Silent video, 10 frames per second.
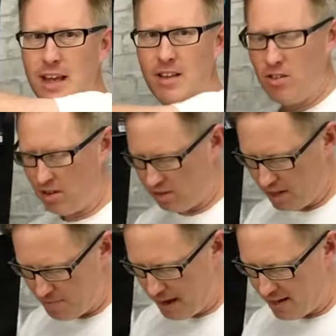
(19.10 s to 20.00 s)
ends of the
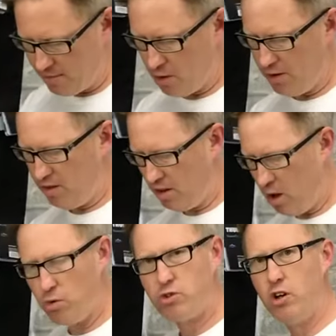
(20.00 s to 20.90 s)
ski bag, you've got this
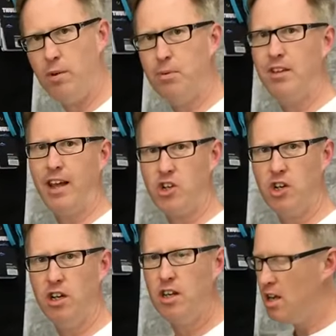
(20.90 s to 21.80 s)
ultra
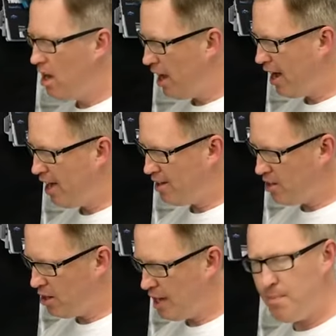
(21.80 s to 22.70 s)
protection,
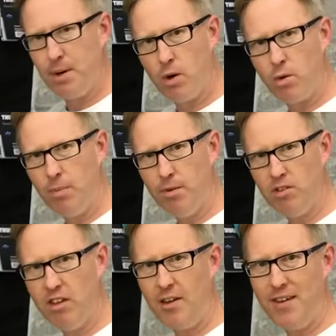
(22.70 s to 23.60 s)
you know, keeping your equipment
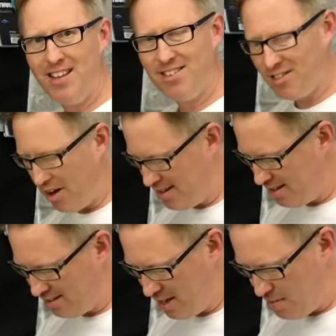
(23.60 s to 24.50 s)
safe inside
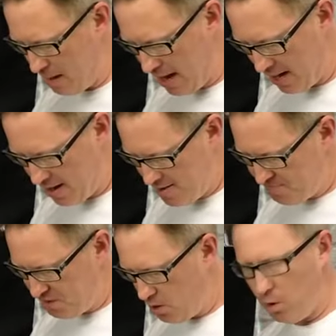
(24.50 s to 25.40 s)
the ski bag.
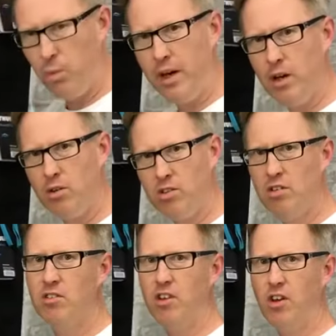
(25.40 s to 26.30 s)
You've got wheels,
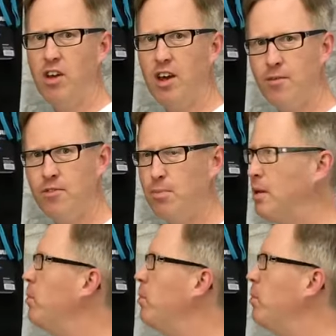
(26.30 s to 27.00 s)
so you can comfortably